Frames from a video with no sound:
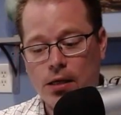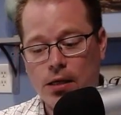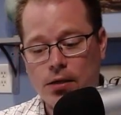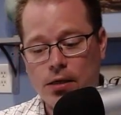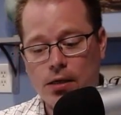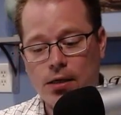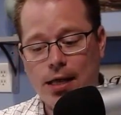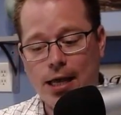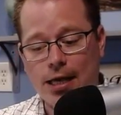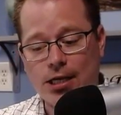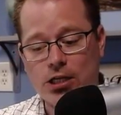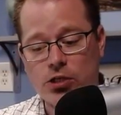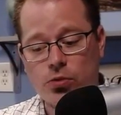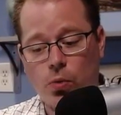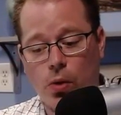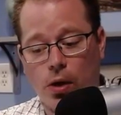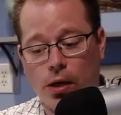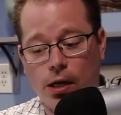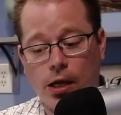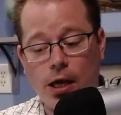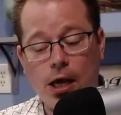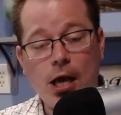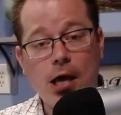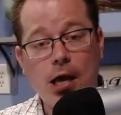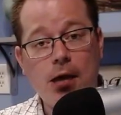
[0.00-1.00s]
The next
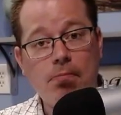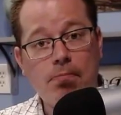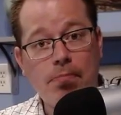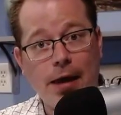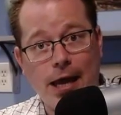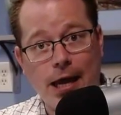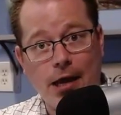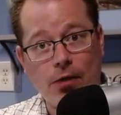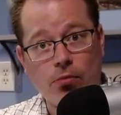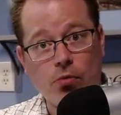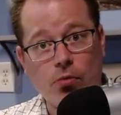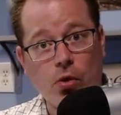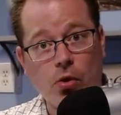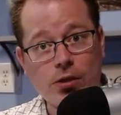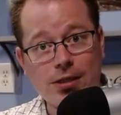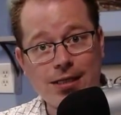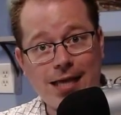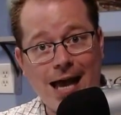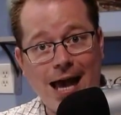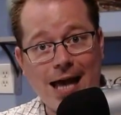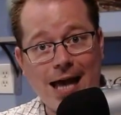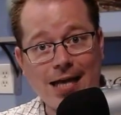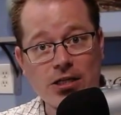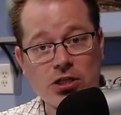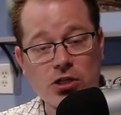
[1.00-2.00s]
one payroll
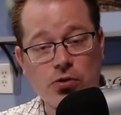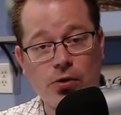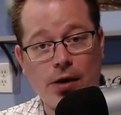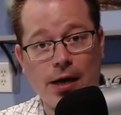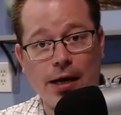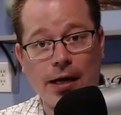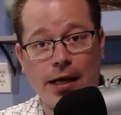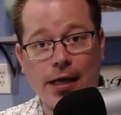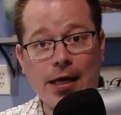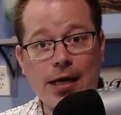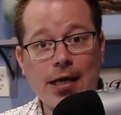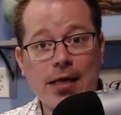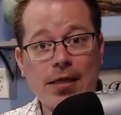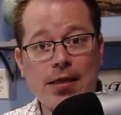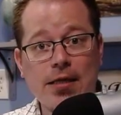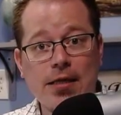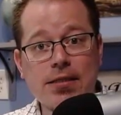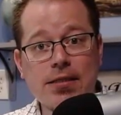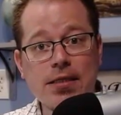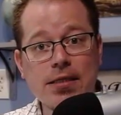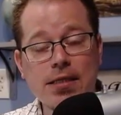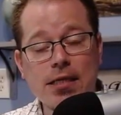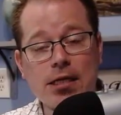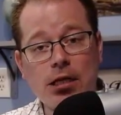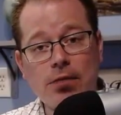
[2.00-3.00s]
tax credit.
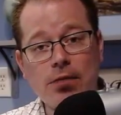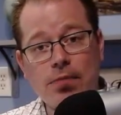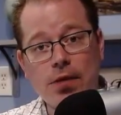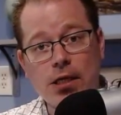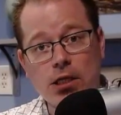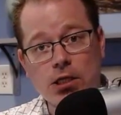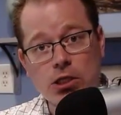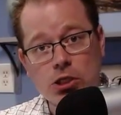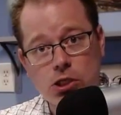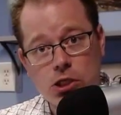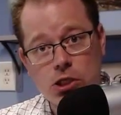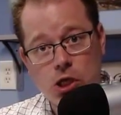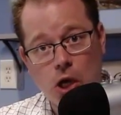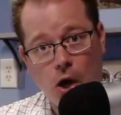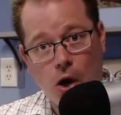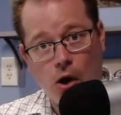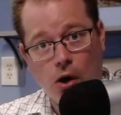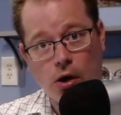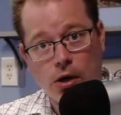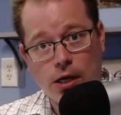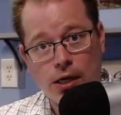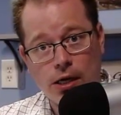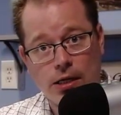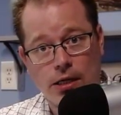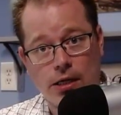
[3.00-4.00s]
This is going to be
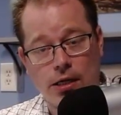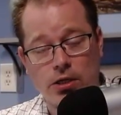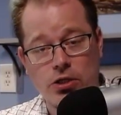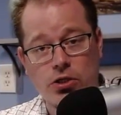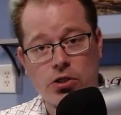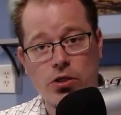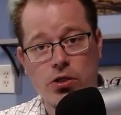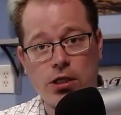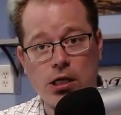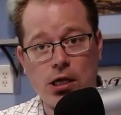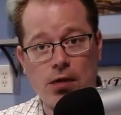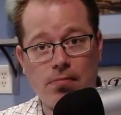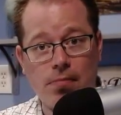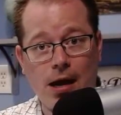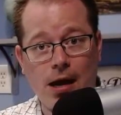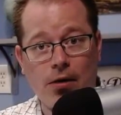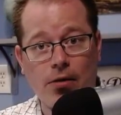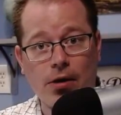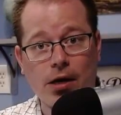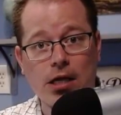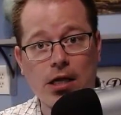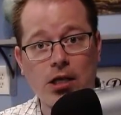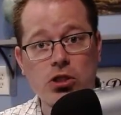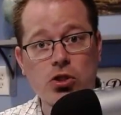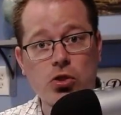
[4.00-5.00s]
targeted to the
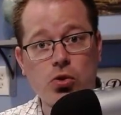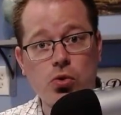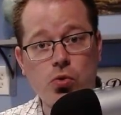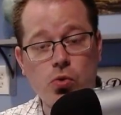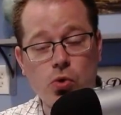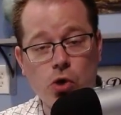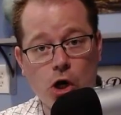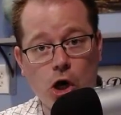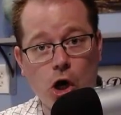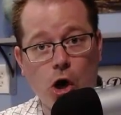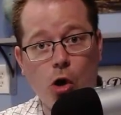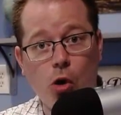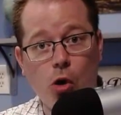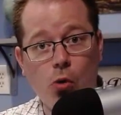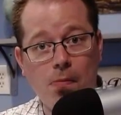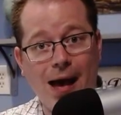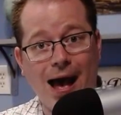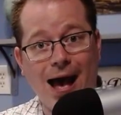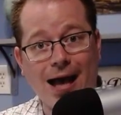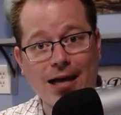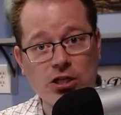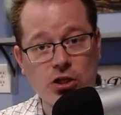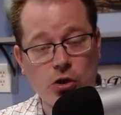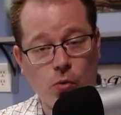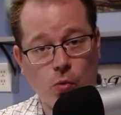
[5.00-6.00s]
Americans who go
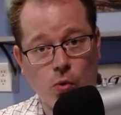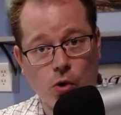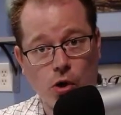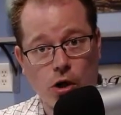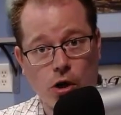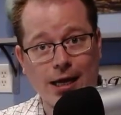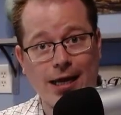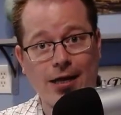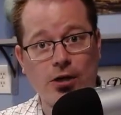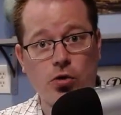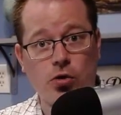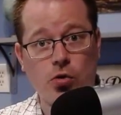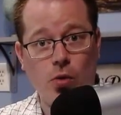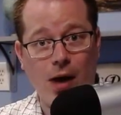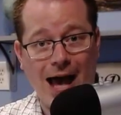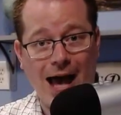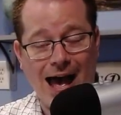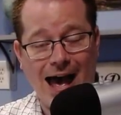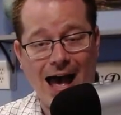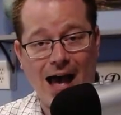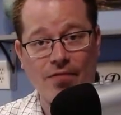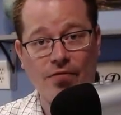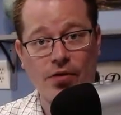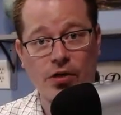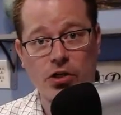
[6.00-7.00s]
back to work and who
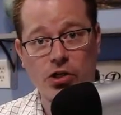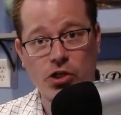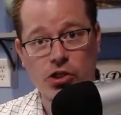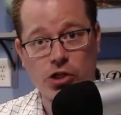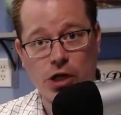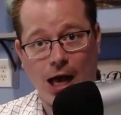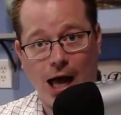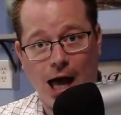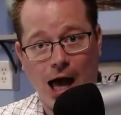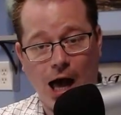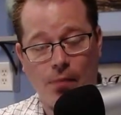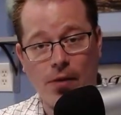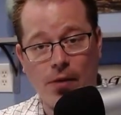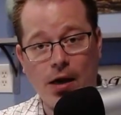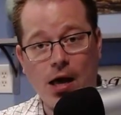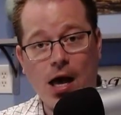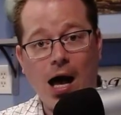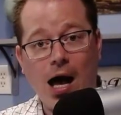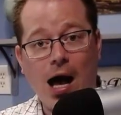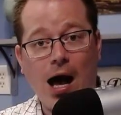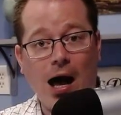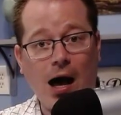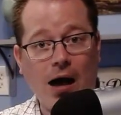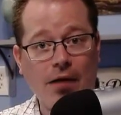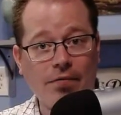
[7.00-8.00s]
have a job.
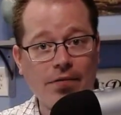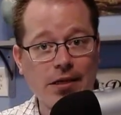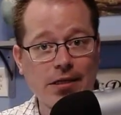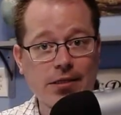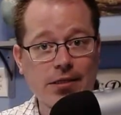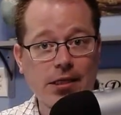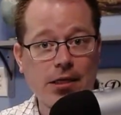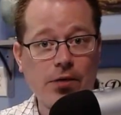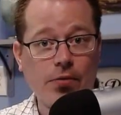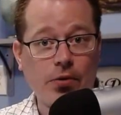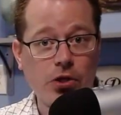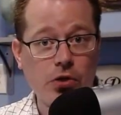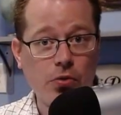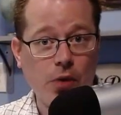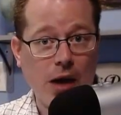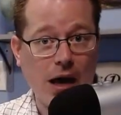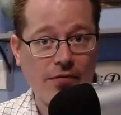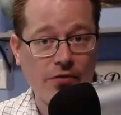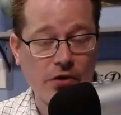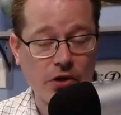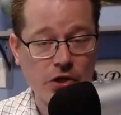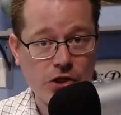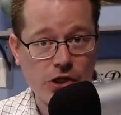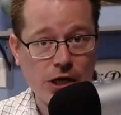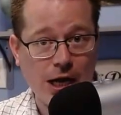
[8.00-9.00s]
Obviously, when you have
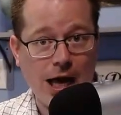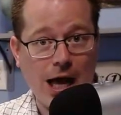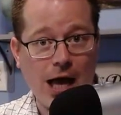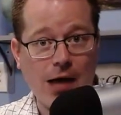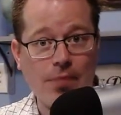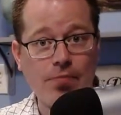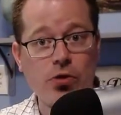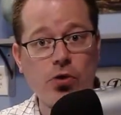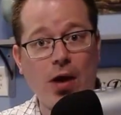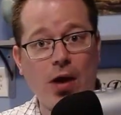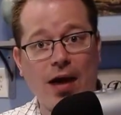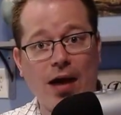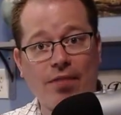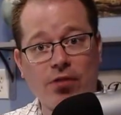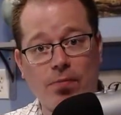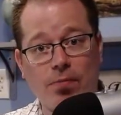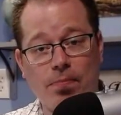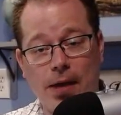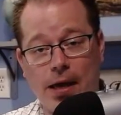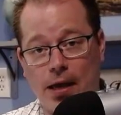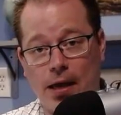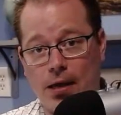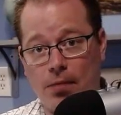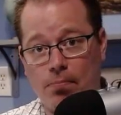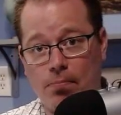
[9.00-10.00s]
a job, you have to
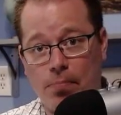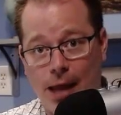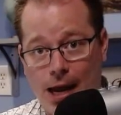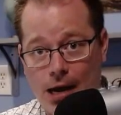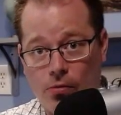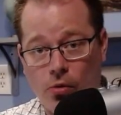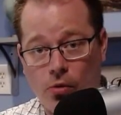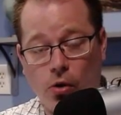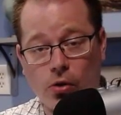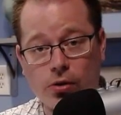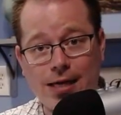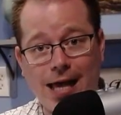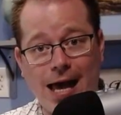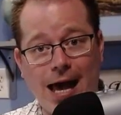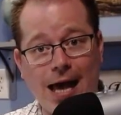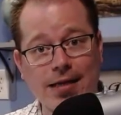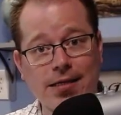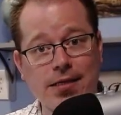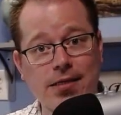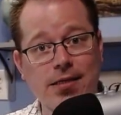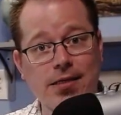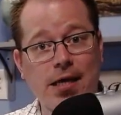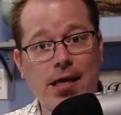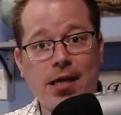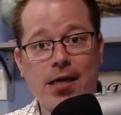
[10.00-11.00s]
pay payroll
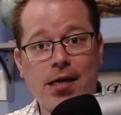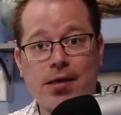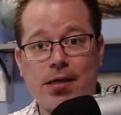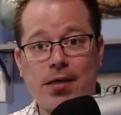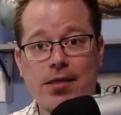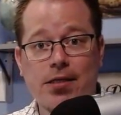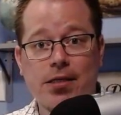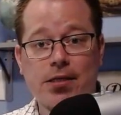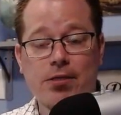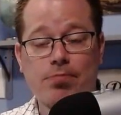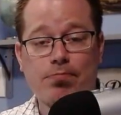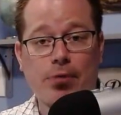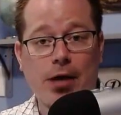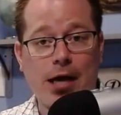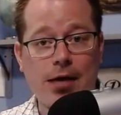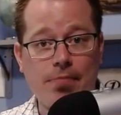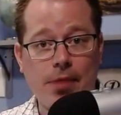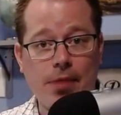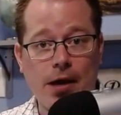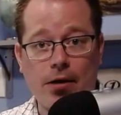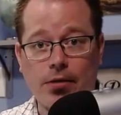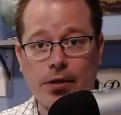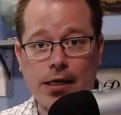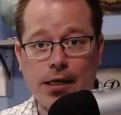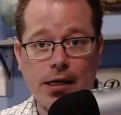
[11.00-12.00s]
taxes. This is
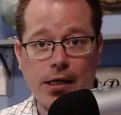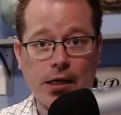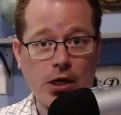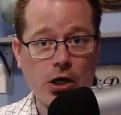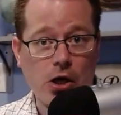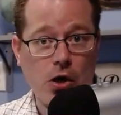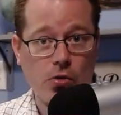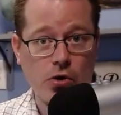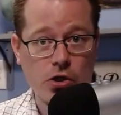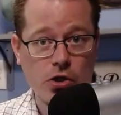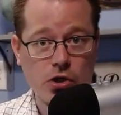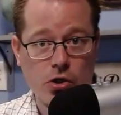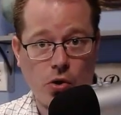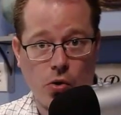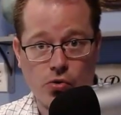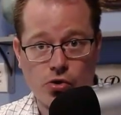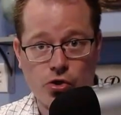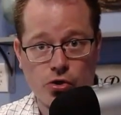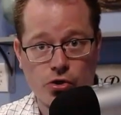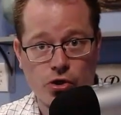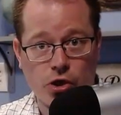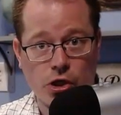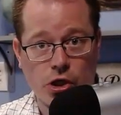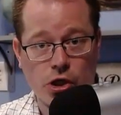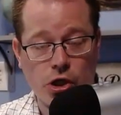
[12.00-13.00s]
primarily going to go to
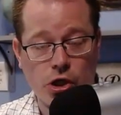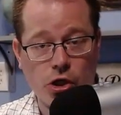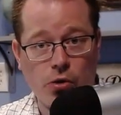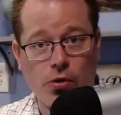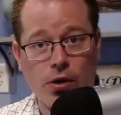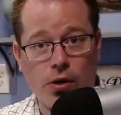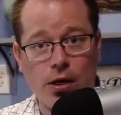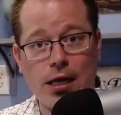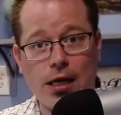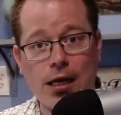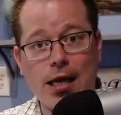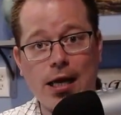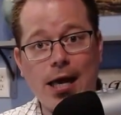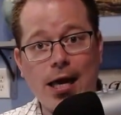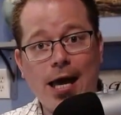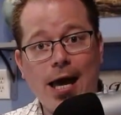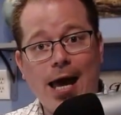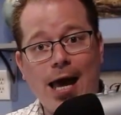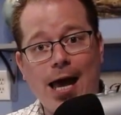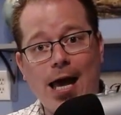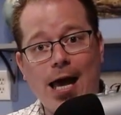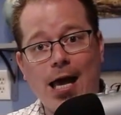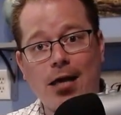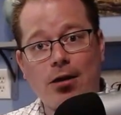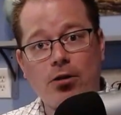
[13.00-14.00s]
Social Security,
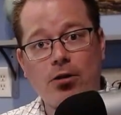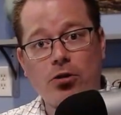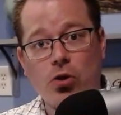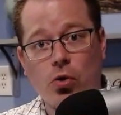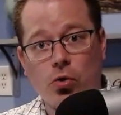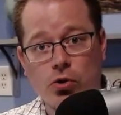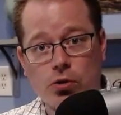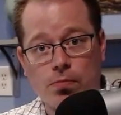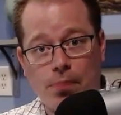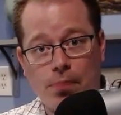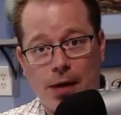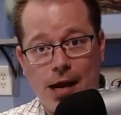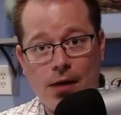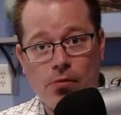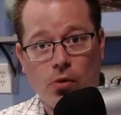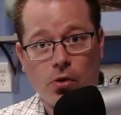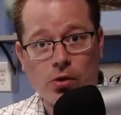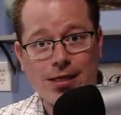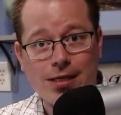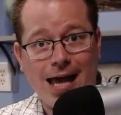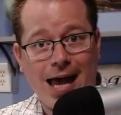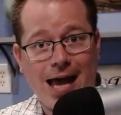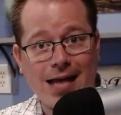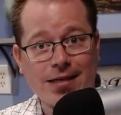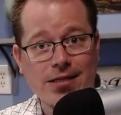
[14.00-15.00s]
and those payroll
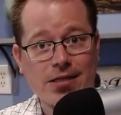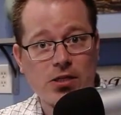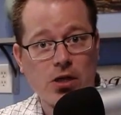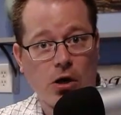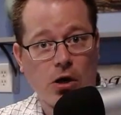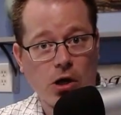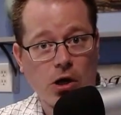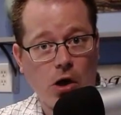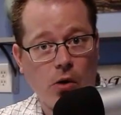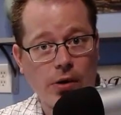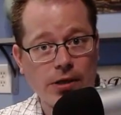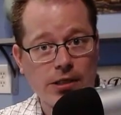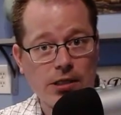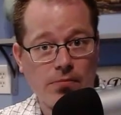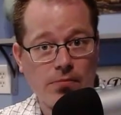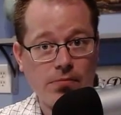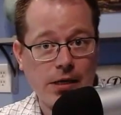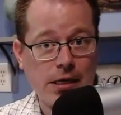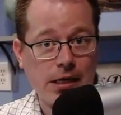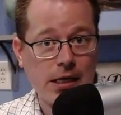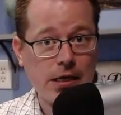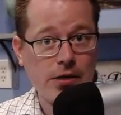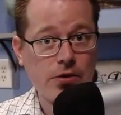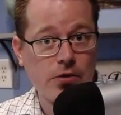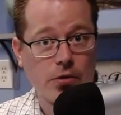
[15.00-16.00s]
taxes are going to be
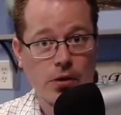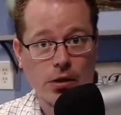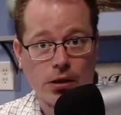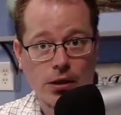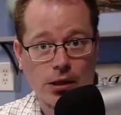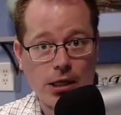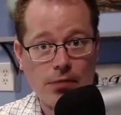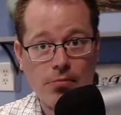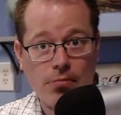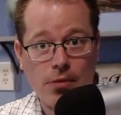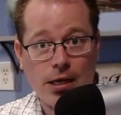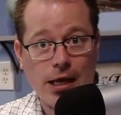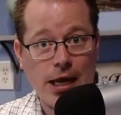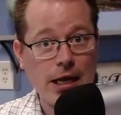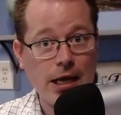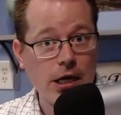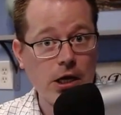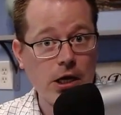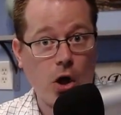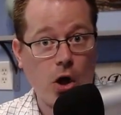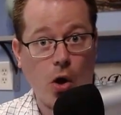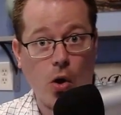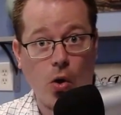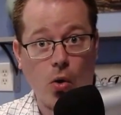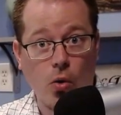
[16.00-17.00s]
either
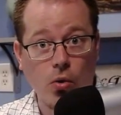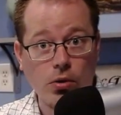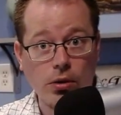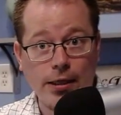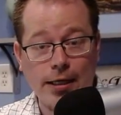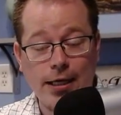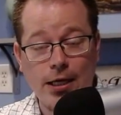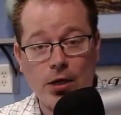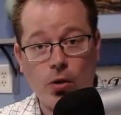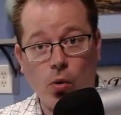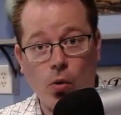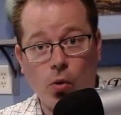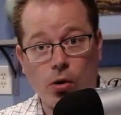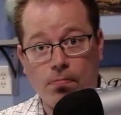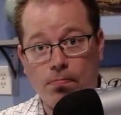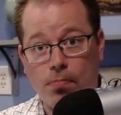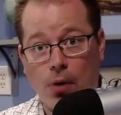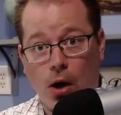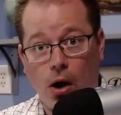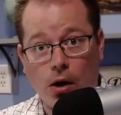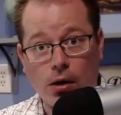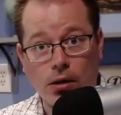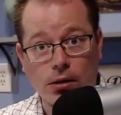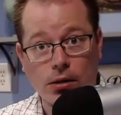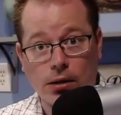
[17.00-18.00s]
eliminated wholly or
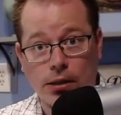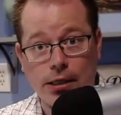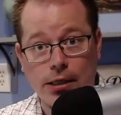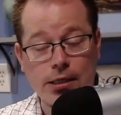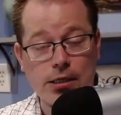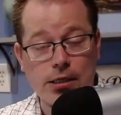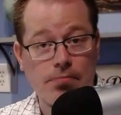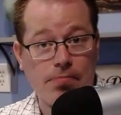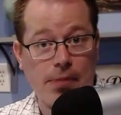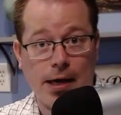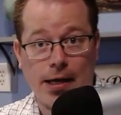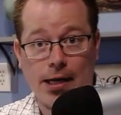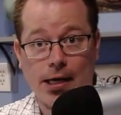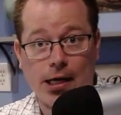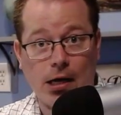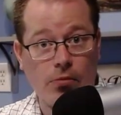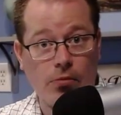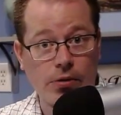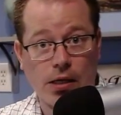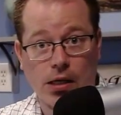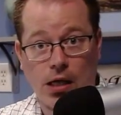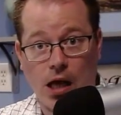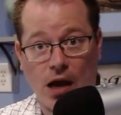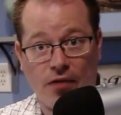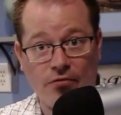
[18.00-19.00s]
partly, depending on
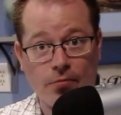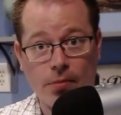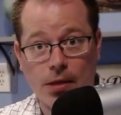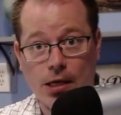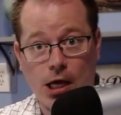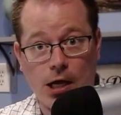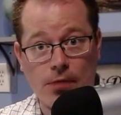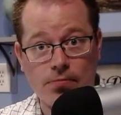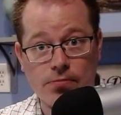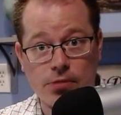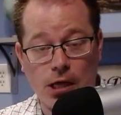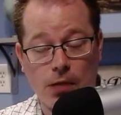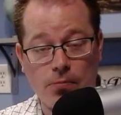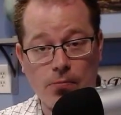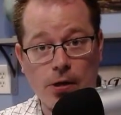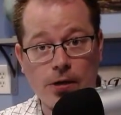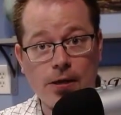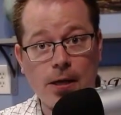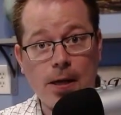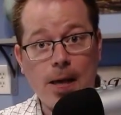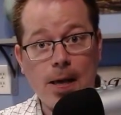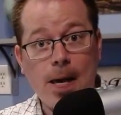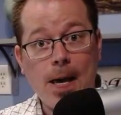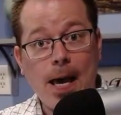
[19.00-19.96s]
what the government comes up with.